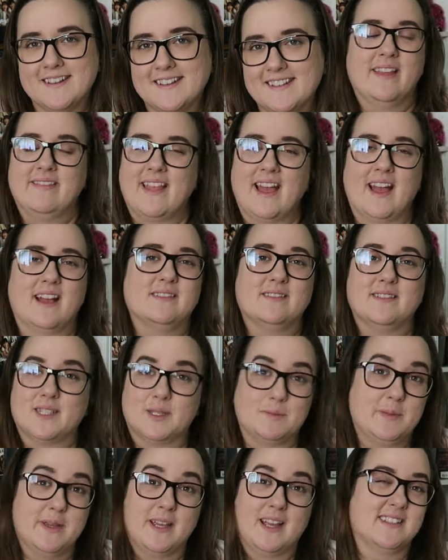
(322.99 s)
And
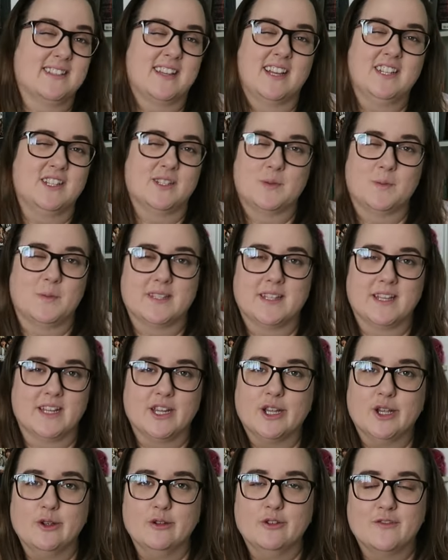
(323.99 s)
that's because I just wasn't
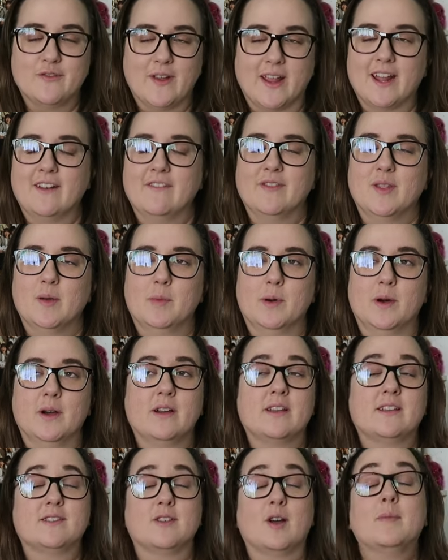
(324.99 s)
a huge fan of the
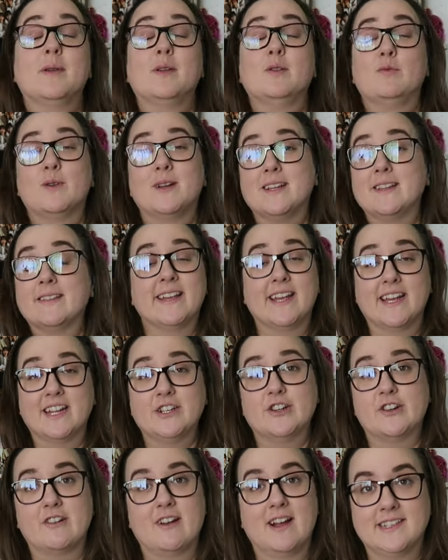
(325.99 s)
book. So I'll be really
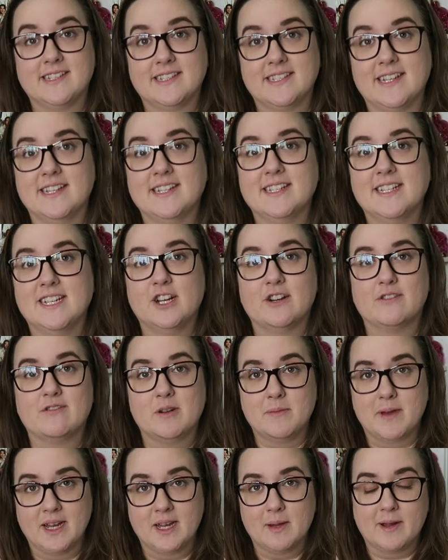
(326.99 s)
interested to hear
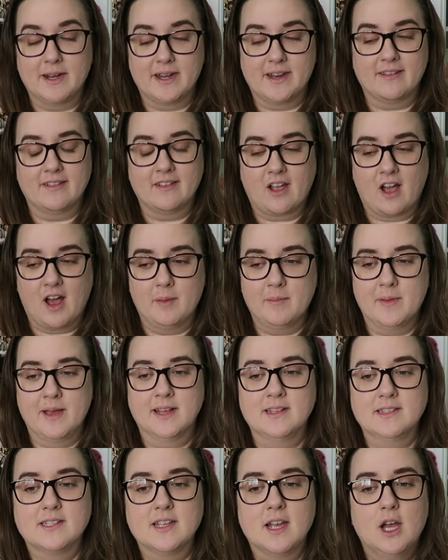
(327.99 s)
from anybody in the
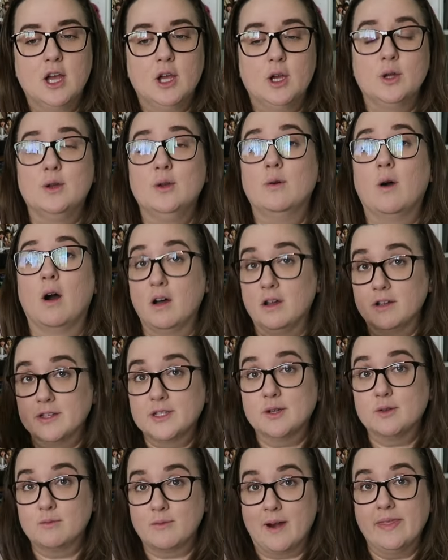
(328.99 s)
comments who
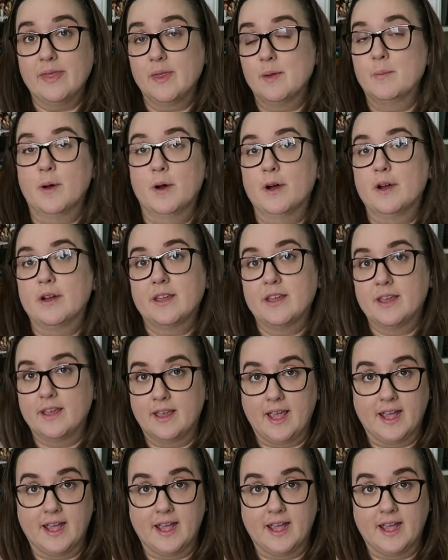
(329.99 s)
also read the book.